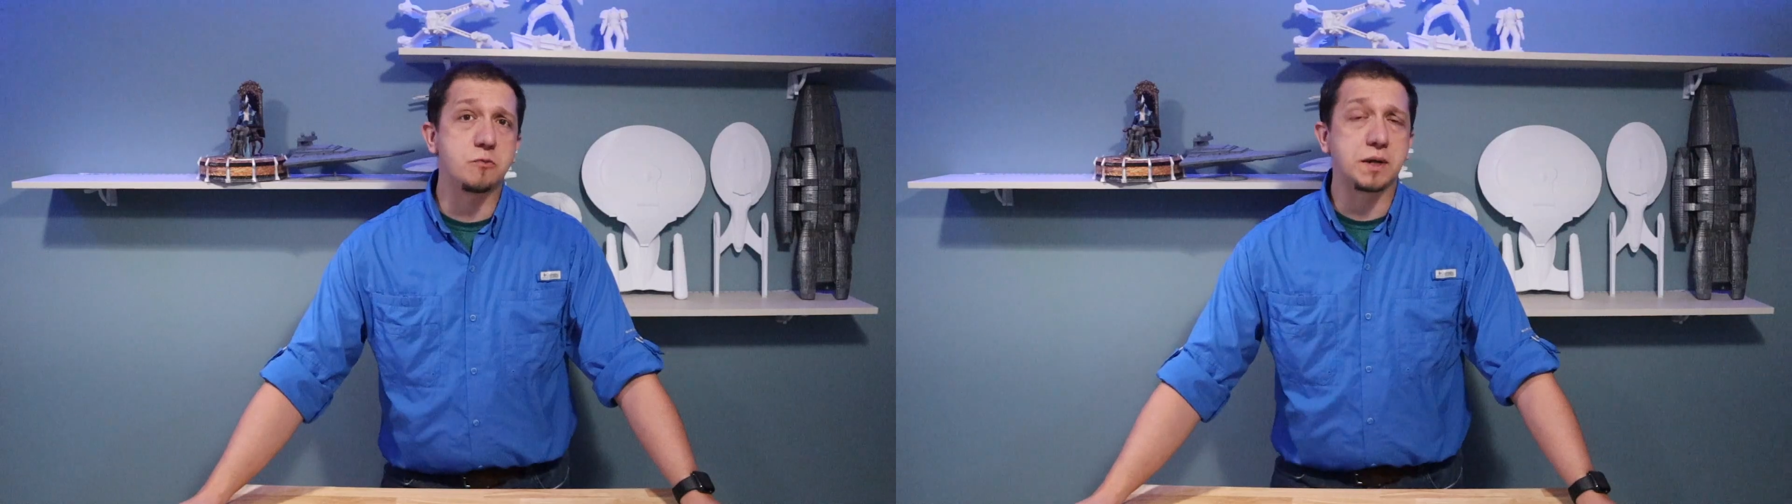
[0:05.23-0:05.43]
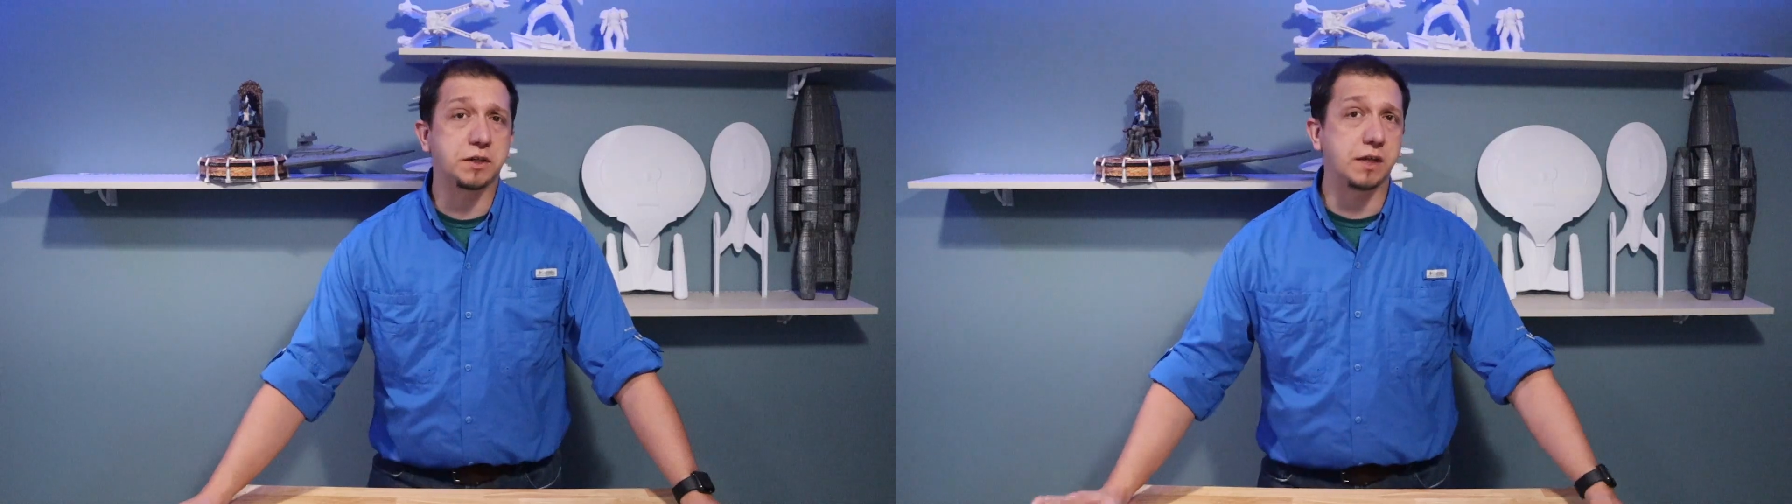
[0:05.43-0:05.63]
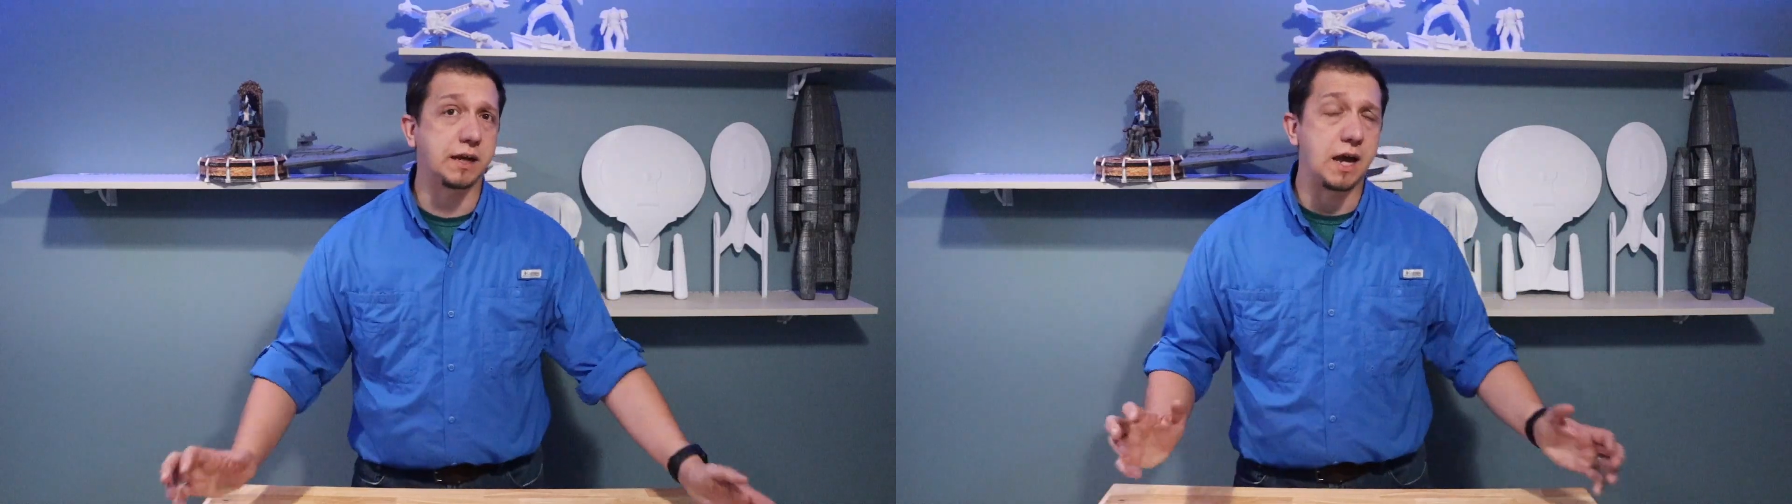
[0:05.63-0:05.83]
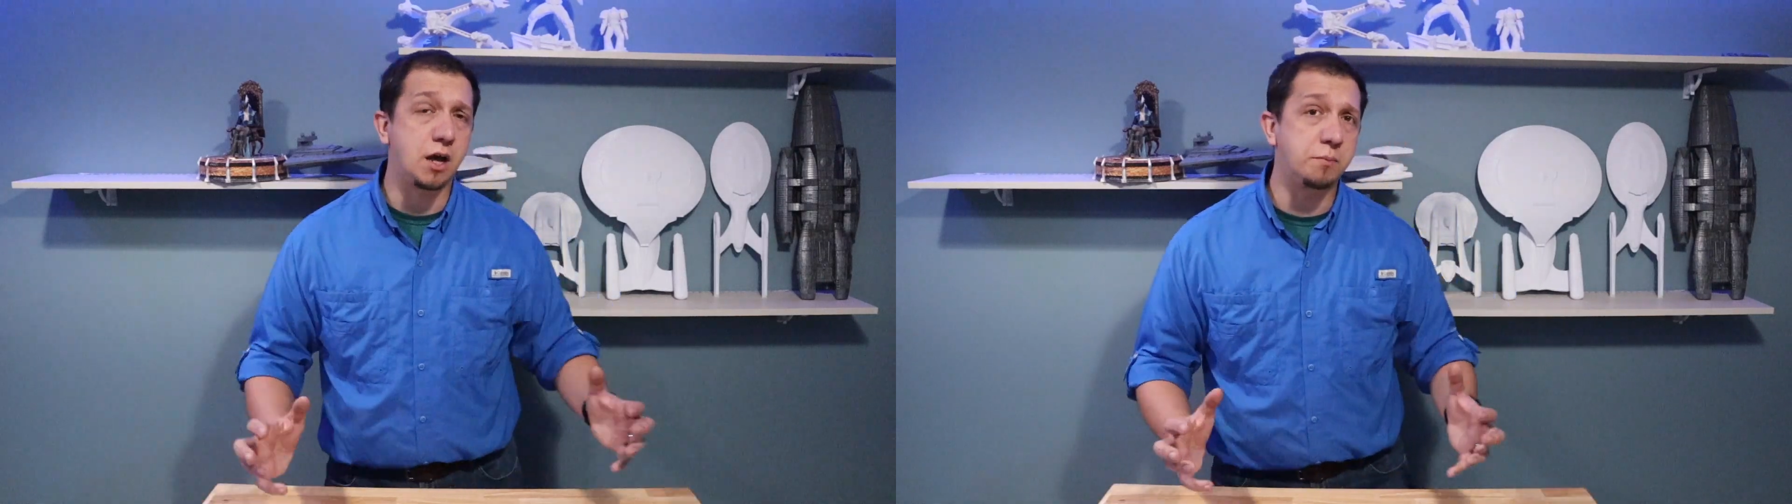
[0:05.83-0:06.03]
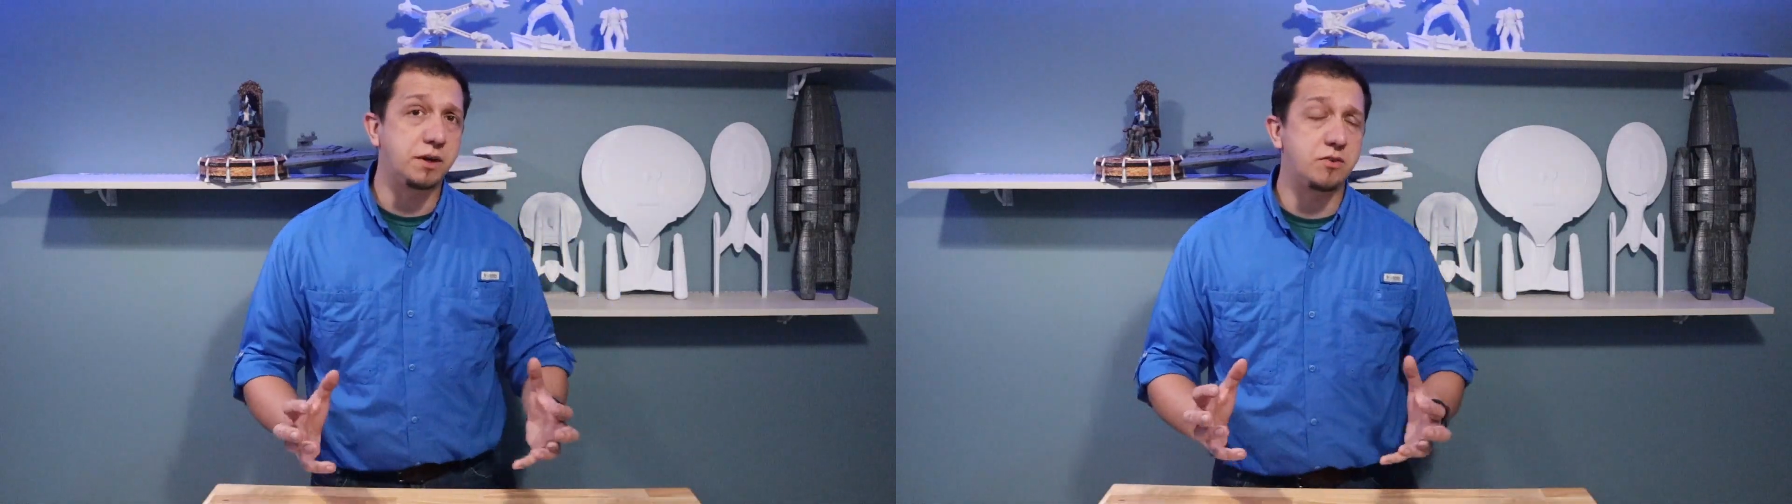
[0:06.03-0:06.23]
especially like a
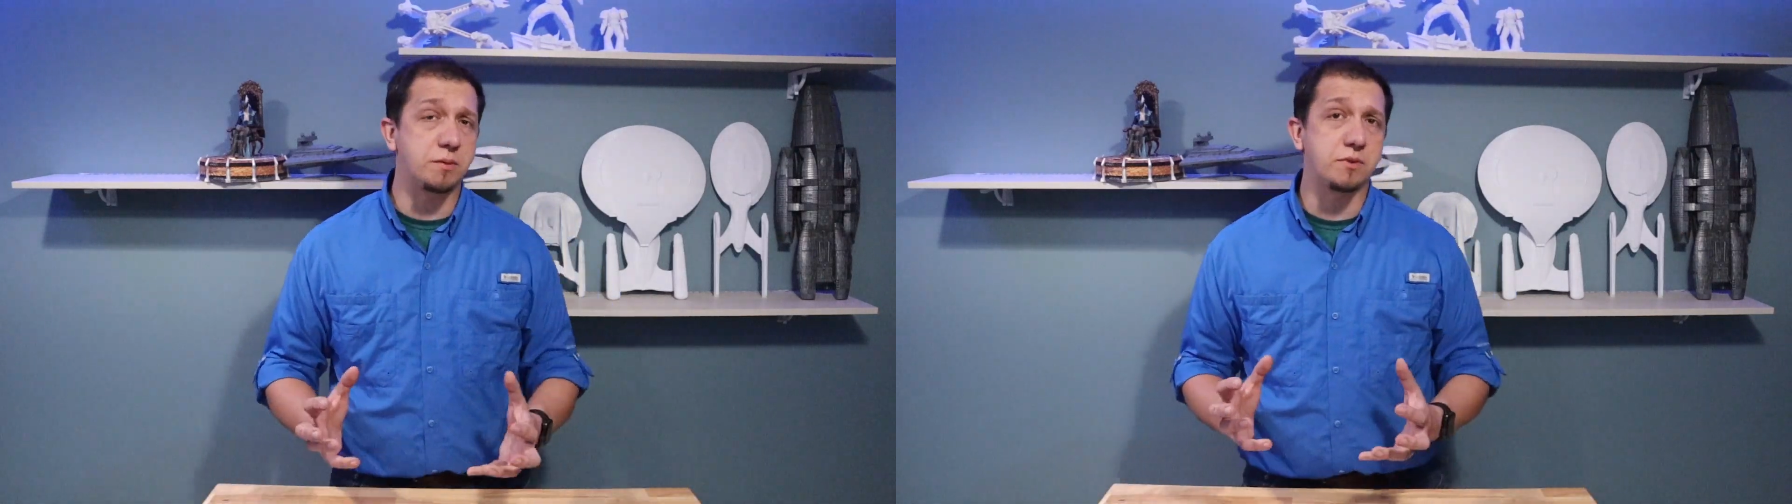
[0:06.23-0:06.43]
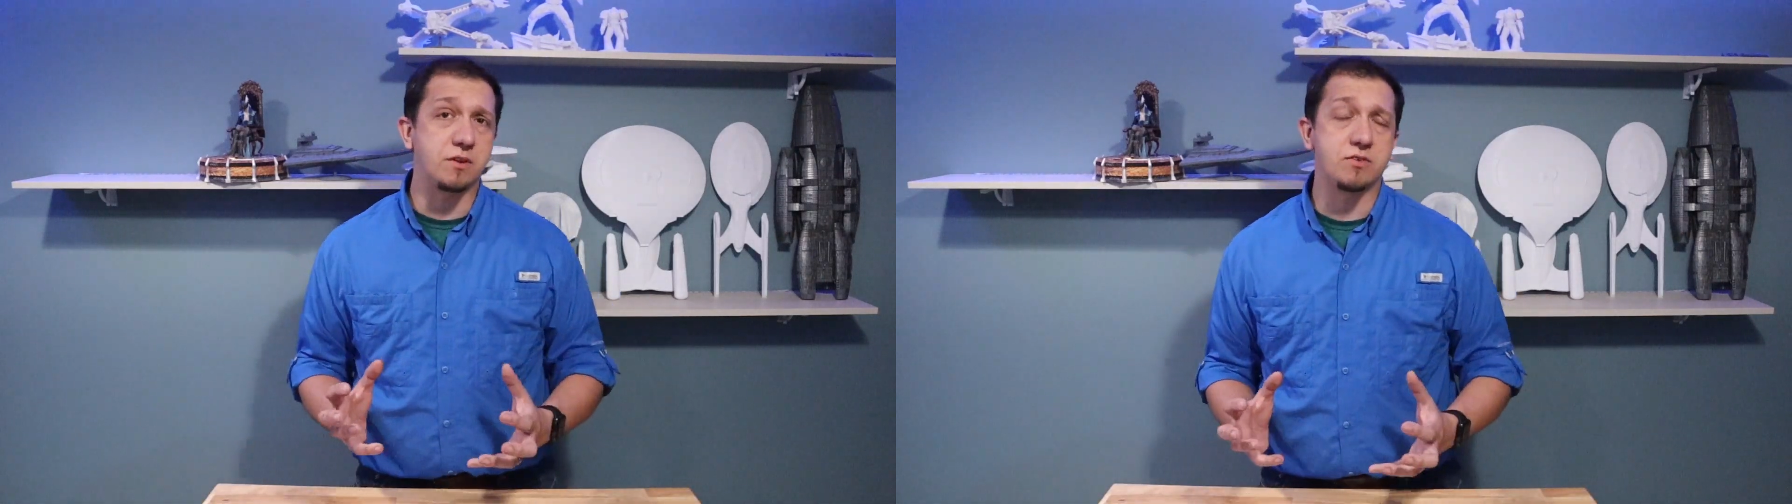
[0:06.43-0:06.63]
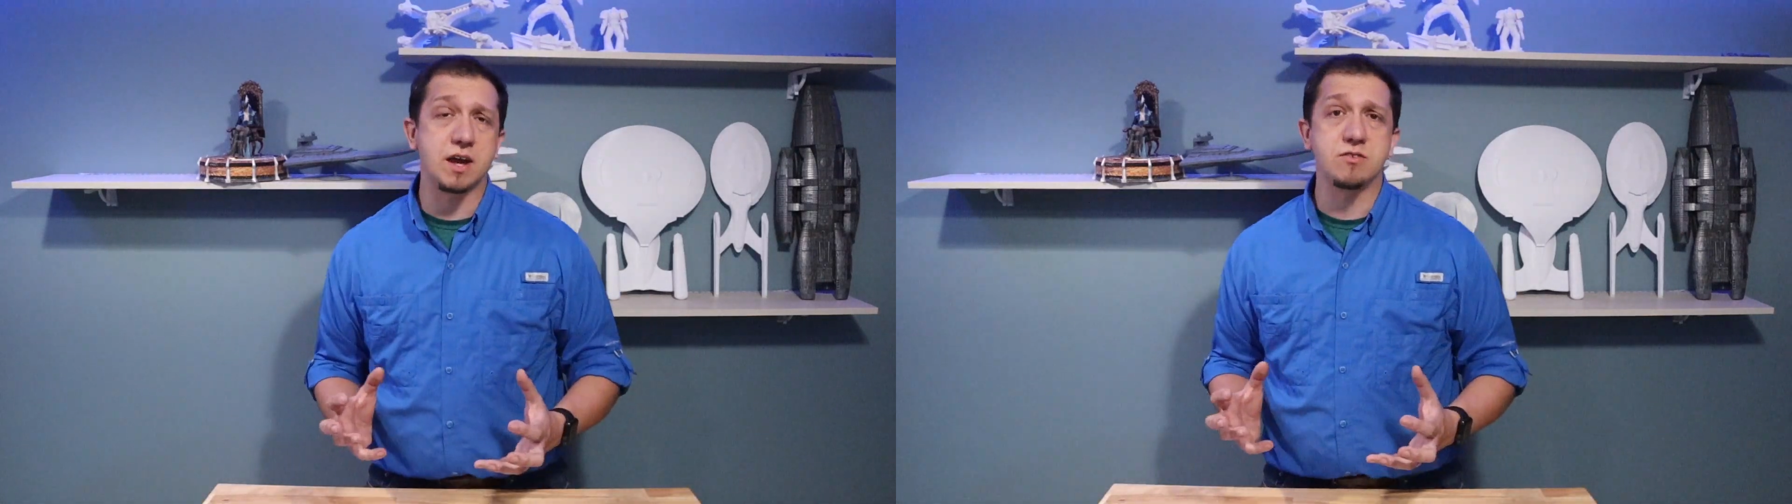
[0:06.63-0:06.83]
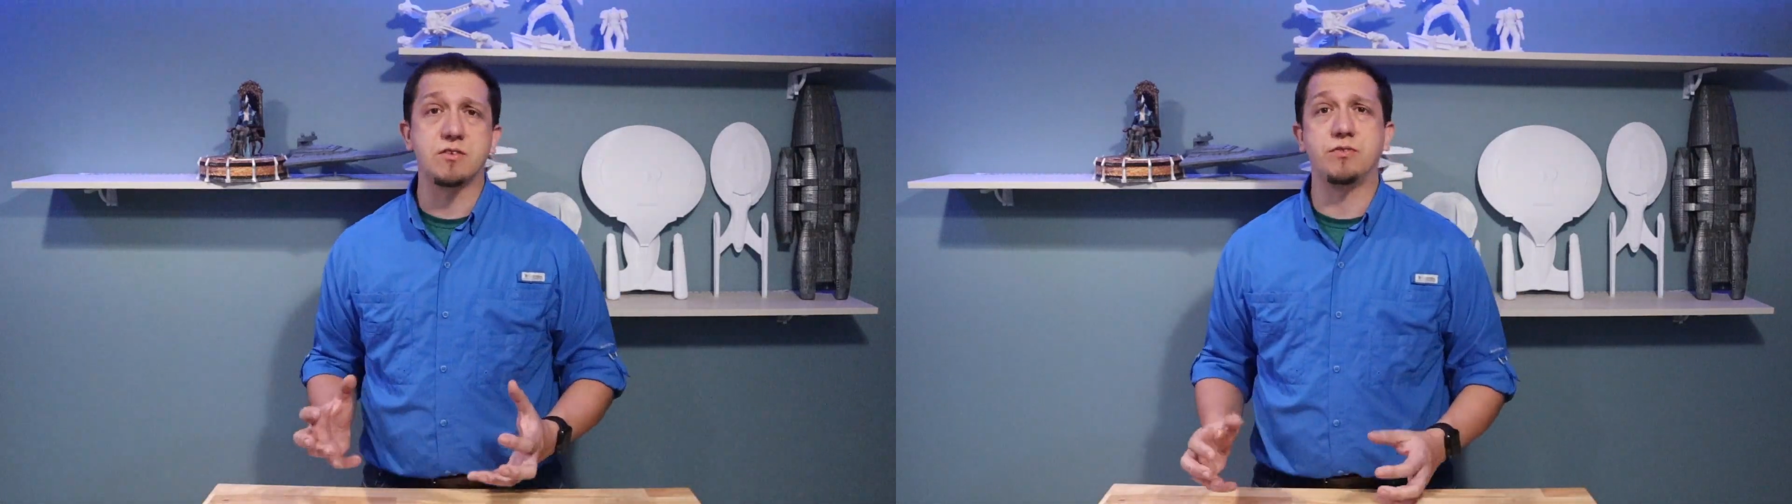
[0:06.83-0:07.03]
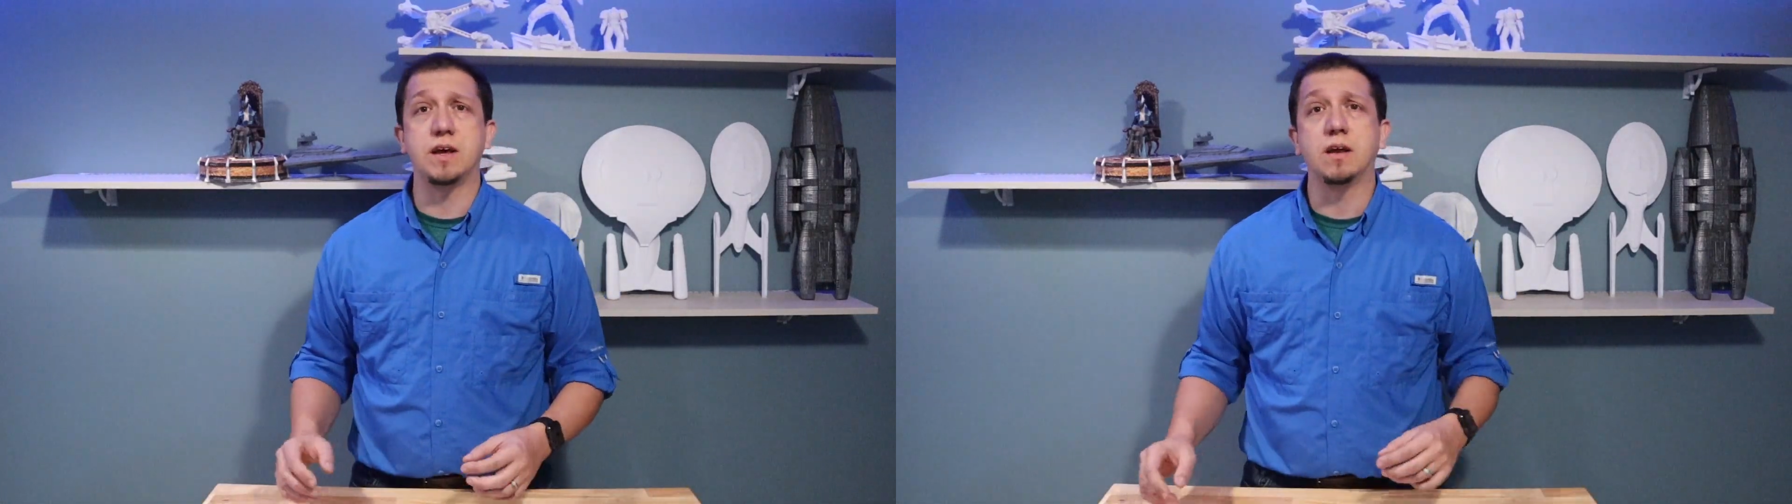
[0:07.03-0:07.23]
helmet or something size
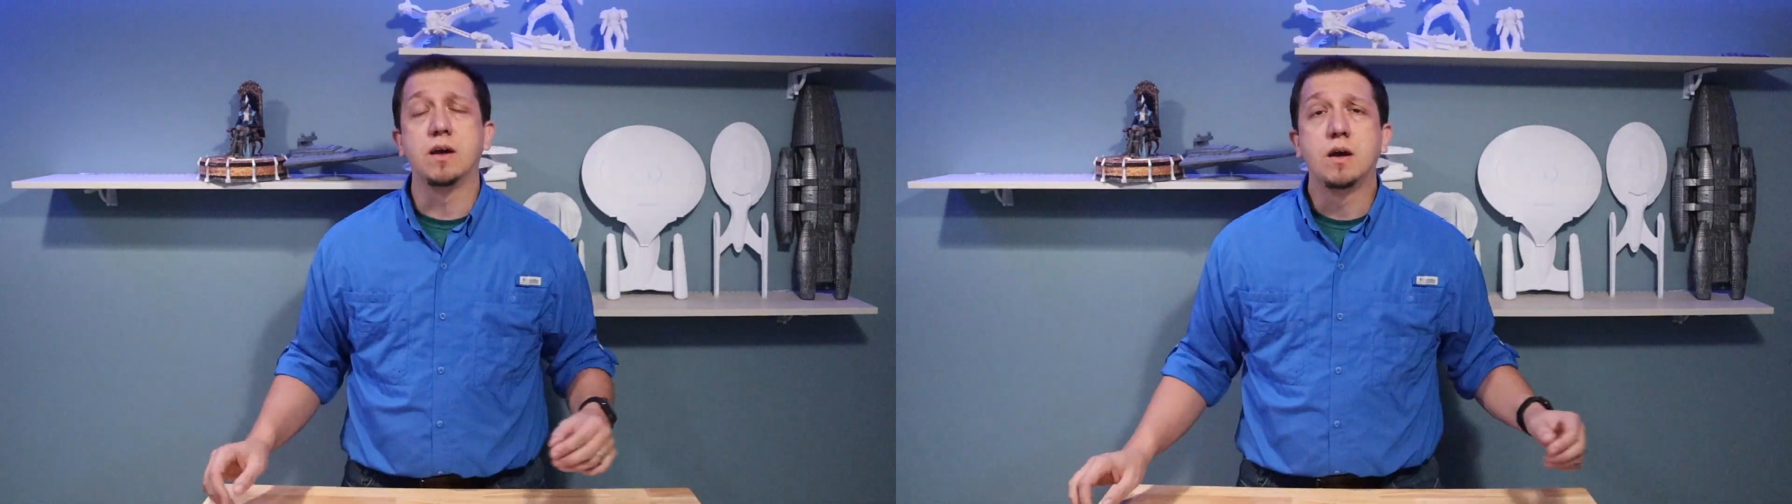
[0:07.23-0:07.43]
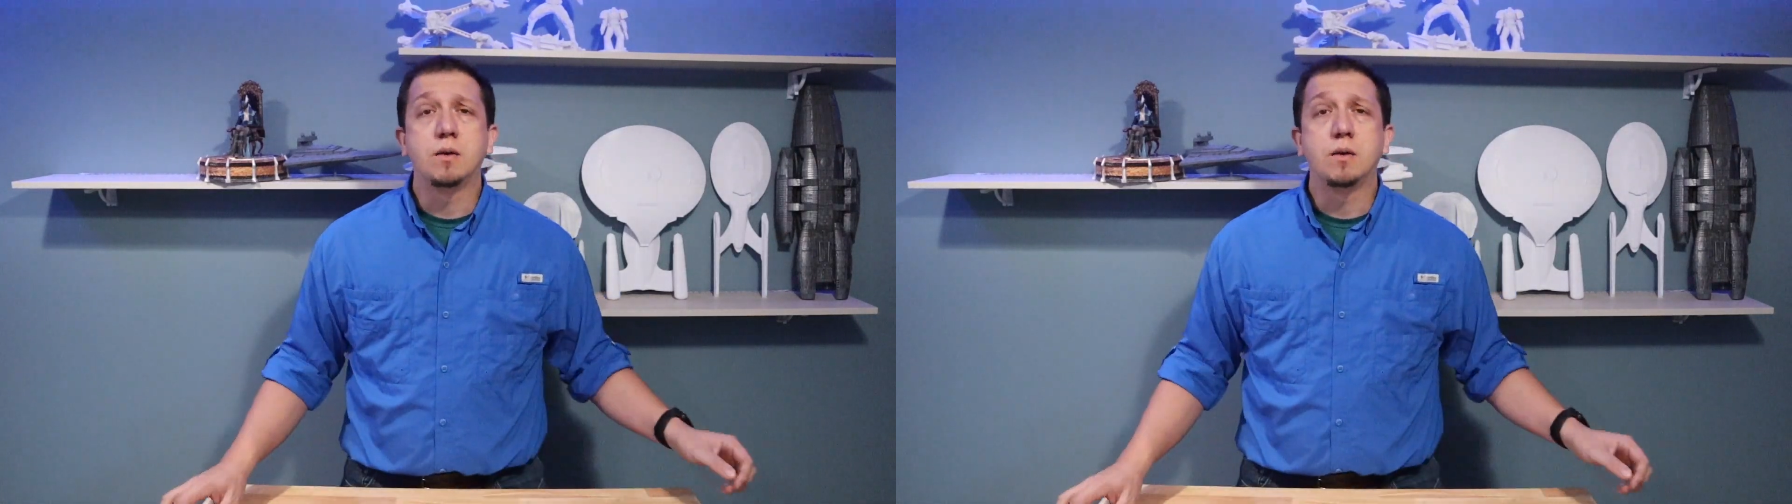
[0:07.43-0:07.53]
to fit?